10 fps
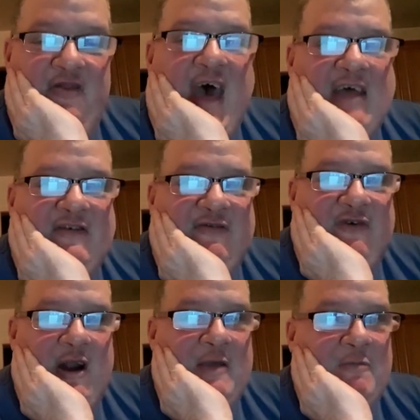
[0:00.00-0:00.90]
That's
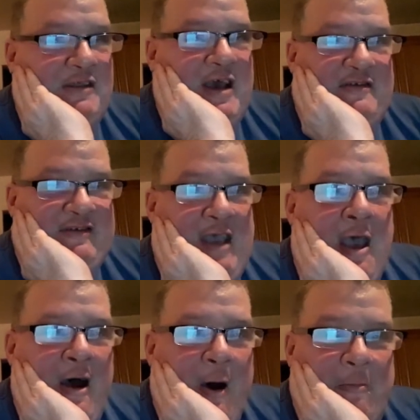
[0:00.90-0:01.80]
funny, but that's,
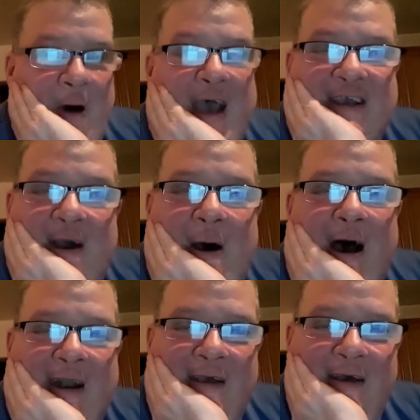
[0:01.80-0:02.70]
oh my
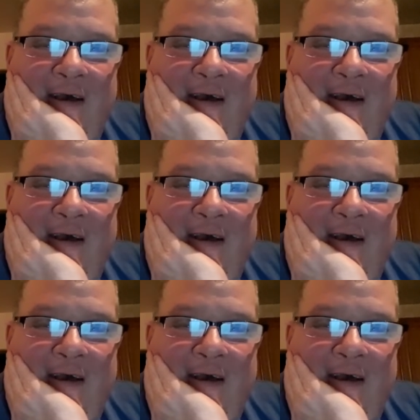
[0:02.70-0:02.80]
God.